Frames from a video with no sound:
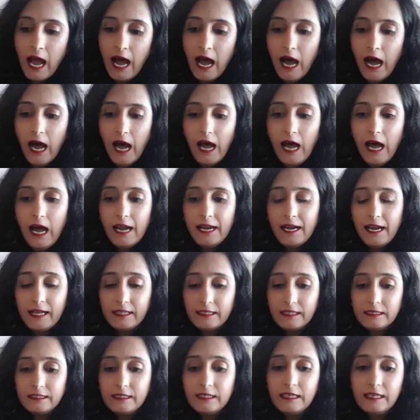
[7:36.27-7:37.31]

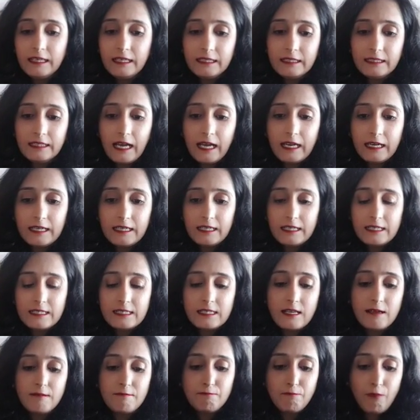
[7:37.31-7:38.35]
Another thing that
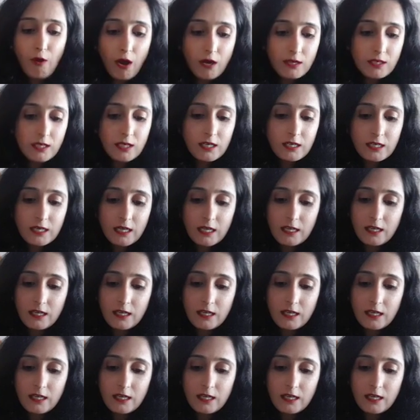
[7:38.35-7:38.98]
is important